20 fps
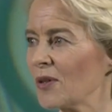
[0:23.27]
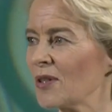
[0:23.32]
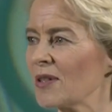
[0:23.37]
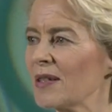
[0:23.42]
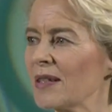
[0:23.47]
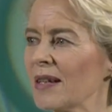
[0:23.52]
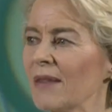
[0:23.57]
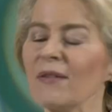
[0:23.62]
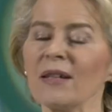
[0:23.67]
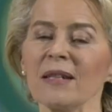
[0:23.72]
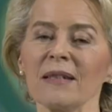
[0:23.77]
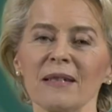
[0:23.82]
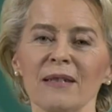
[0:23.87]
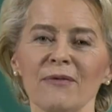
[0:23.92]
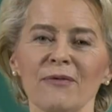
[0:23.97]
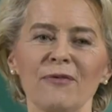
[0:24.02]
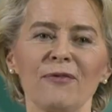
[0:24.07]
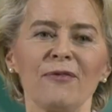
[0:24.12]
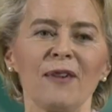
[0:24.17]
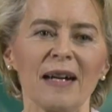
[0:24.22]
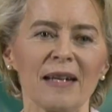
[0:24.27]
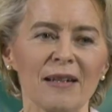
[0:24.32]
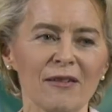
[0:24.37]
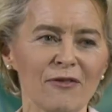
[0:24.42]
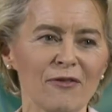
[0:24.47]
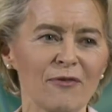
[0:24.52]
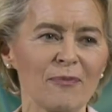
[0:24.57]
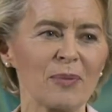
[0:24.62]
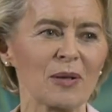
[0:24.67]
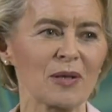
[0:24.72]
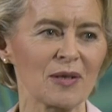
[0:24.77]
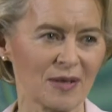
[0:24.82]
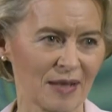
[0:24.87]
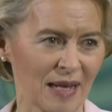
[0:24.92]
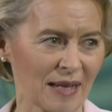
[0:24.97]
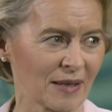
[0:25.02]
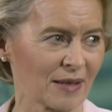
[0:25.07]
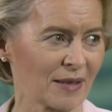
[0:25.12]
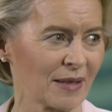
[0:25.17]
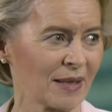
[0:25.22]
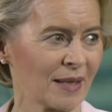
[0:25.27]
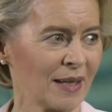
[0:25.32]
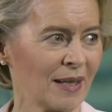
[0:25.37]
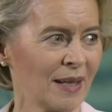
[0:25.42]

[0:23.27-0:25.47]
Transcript: 75%